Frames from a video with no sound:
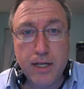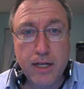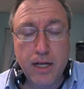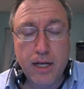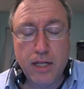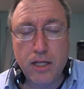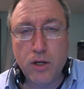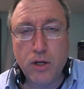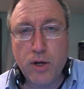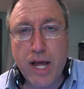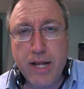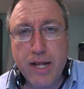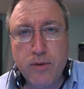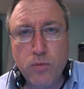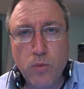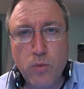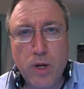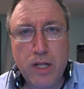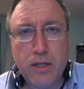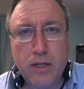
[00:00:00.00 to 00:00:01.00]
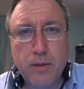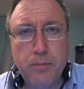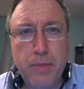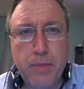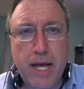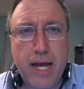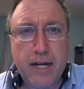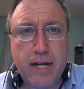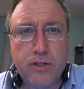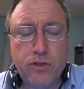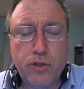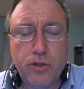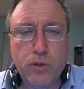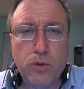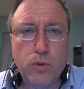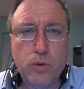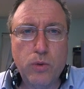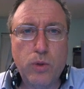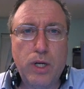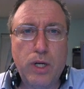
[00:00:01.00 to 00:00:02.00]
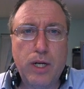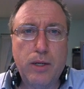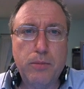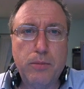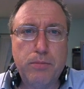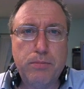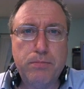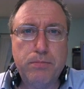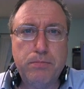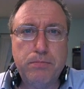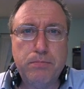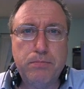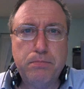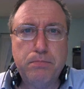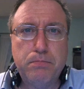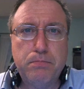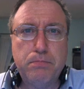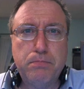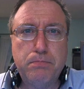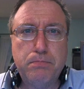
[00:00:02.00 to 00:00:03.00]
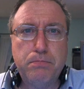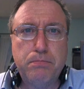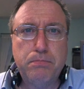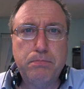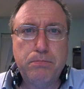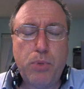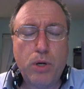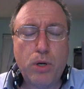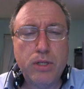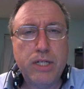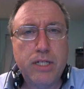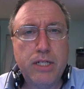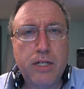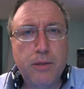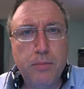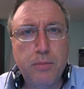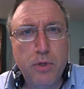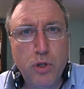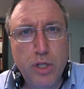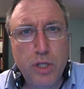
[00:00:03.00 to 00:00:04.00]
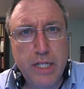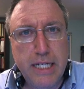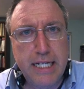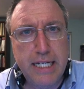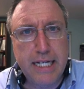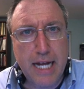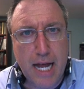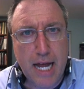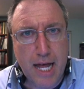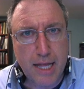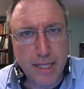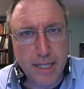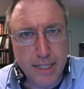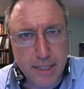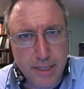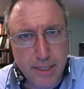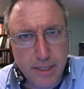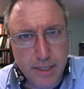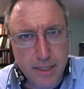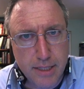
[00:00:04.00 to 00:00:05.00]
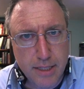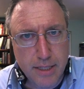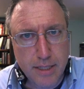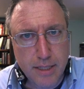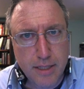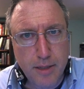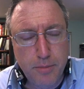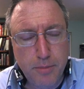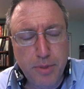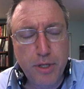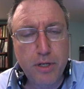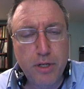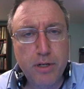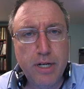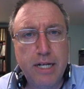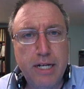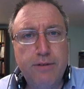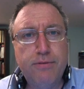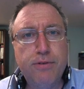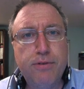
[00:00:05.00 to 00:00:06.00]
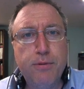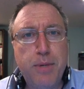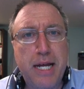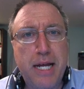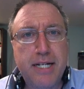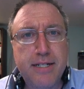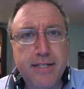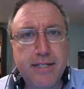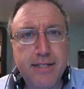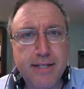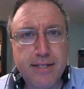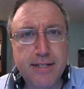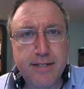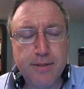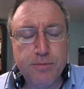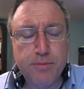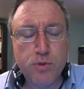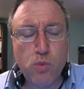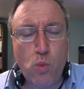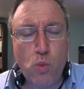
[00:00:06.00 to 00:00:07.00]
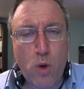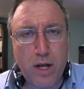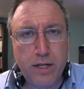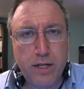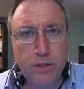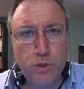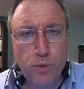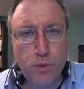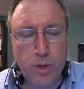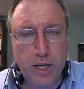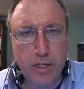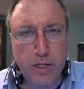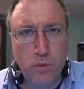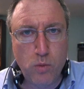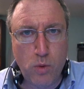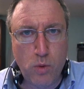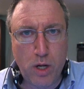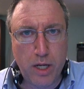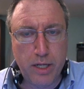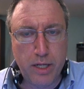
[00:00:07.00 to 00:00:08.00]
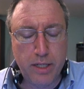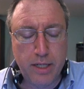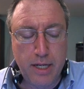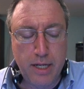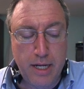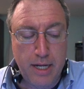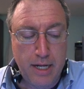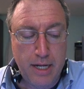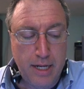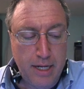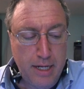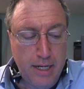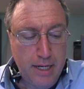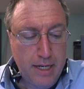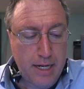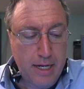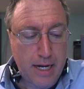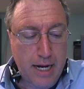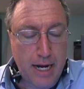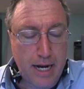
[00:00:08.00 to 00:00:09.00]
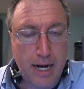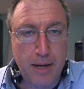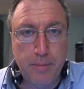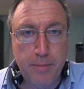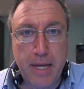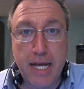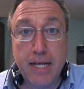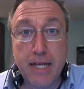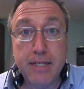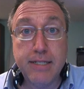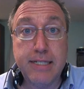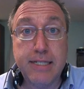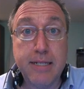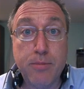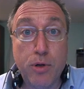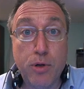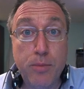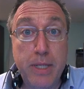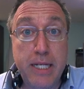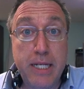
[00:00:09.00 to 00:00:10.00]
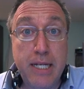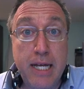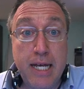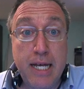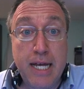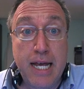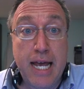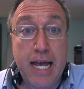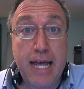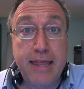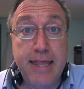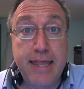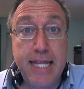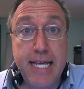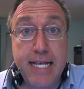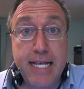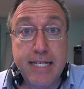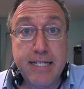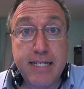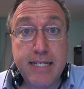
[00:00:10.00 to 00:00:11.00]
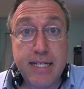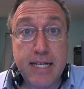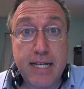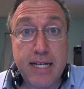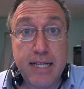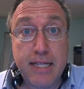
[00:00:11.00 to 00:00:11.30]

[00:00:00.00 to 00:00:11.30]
Hello again. Welcome back to Portland Community College Computer Information Systems 121. I'm Al Zimmerman, and this